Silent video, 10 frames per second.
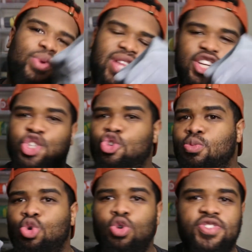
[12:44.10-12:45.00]
with like shoe
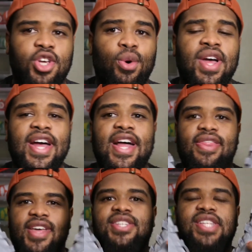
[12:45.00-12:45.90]
moves. So
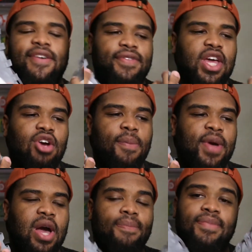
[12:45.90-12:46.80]
this is definitely a great
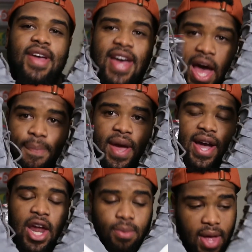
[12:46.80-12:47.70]
pickup. Happy I
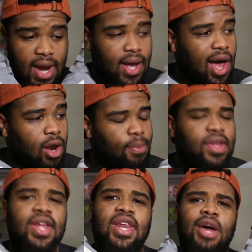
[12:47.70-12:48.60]
got them, glad I got them.
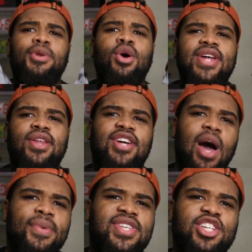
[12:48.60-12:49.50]
Let me know down in the
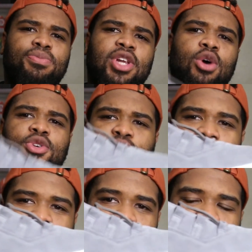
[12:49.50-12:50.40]
comment section below what you
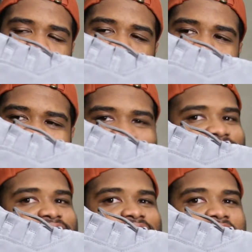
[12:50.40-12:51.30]
guys think of these joints.
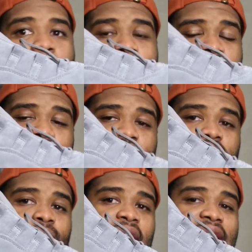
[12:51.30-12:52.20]
I'm in love with
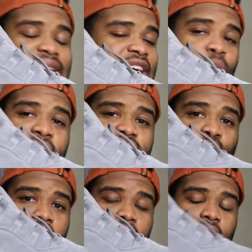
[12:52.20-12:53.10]
them. I can't wait to
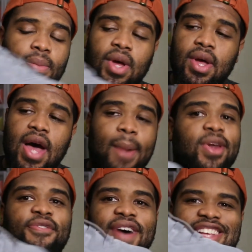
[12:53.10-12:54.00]
wear them. I'm
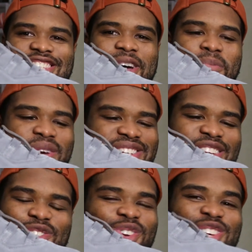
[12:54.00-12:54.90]
going to find some reason to
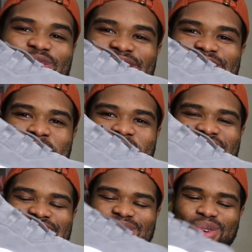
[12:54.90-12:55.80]
throw these joints on pretty
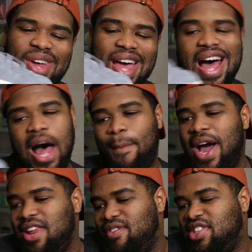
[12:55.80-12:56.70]
soon. I
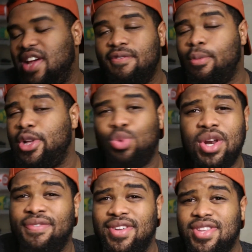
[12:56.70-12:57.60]
might even save them for my
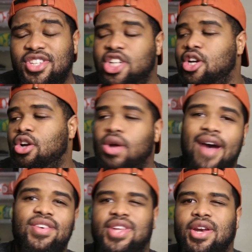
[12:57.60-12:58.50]
25th this year and
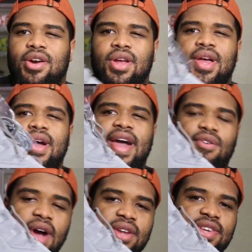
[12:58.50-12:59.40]
have a dinner and
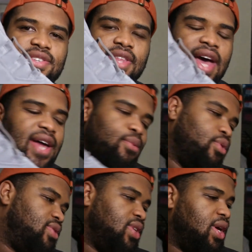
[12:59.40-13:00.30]
rock these to that.
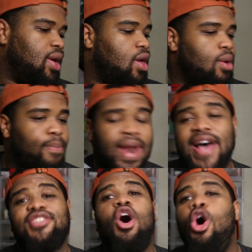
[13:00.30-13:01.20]
We'll see. But
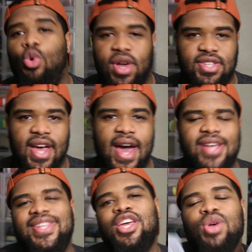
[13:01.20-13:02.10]
as always,
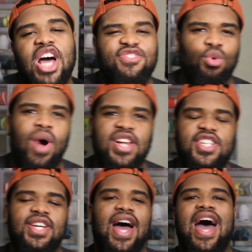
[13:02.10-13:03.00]
guys, thank you guys for
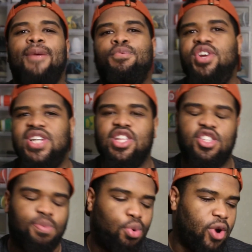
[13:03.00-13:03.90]
watching. I appreciate the
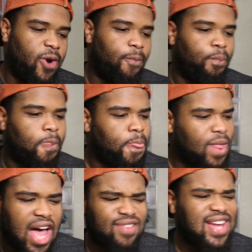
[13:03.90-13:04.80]
support. I've